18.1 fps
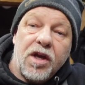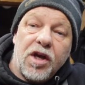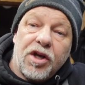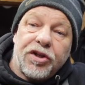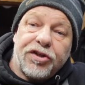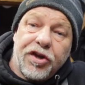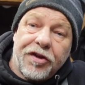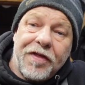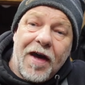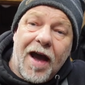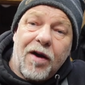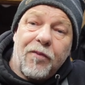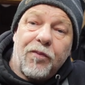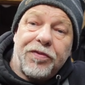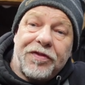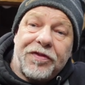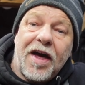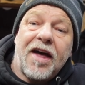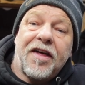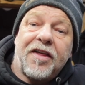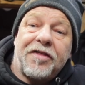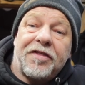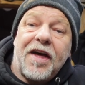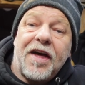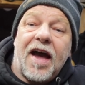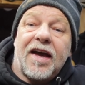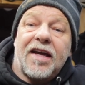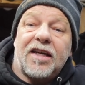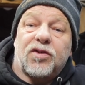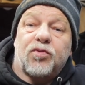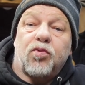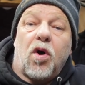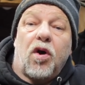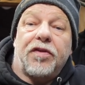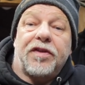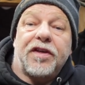So that is
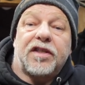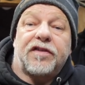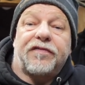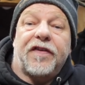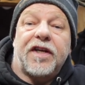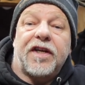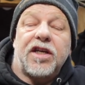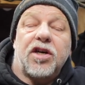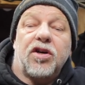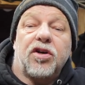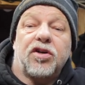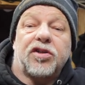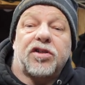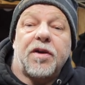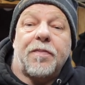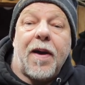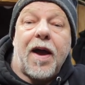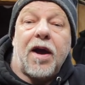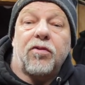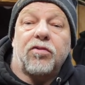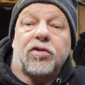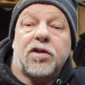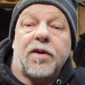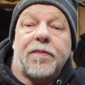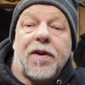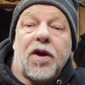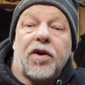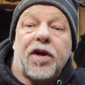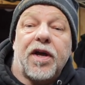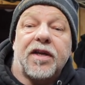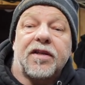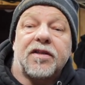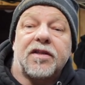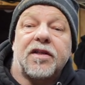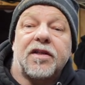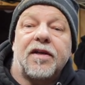what this video is about, to be
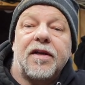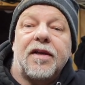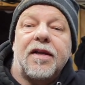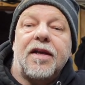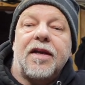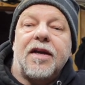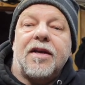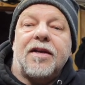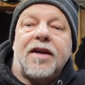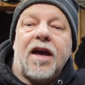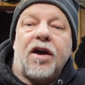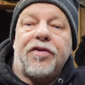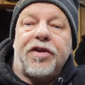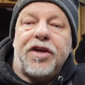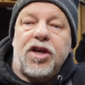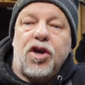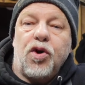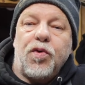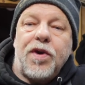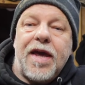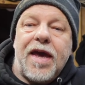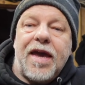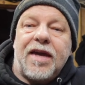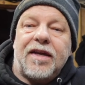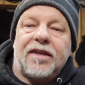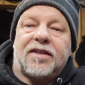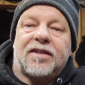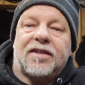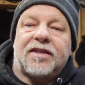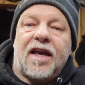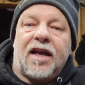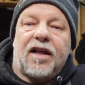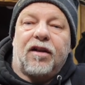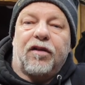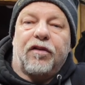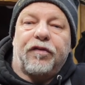honest. Now the unit
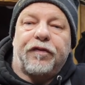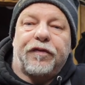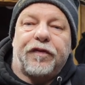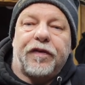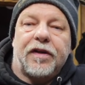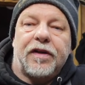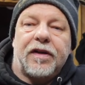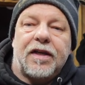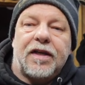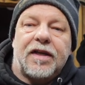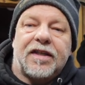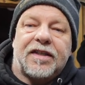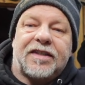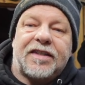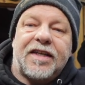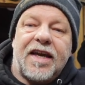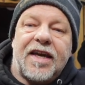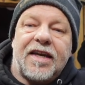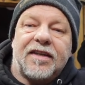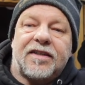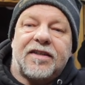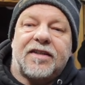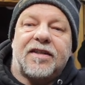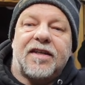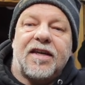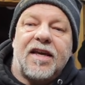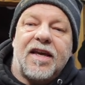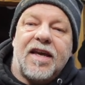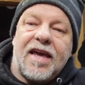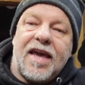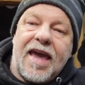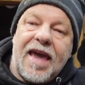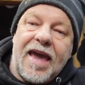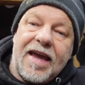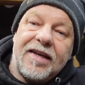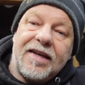itself sits
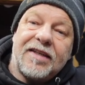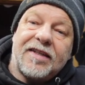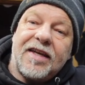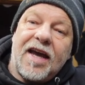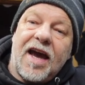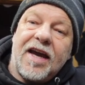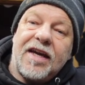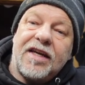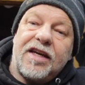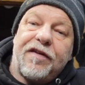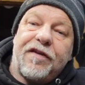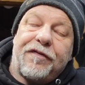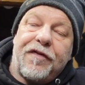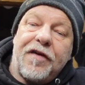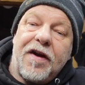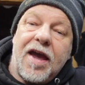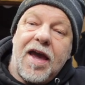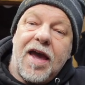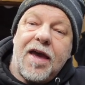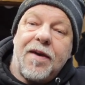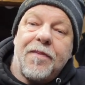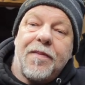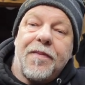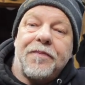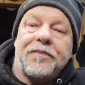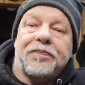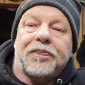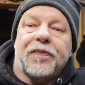inside your frame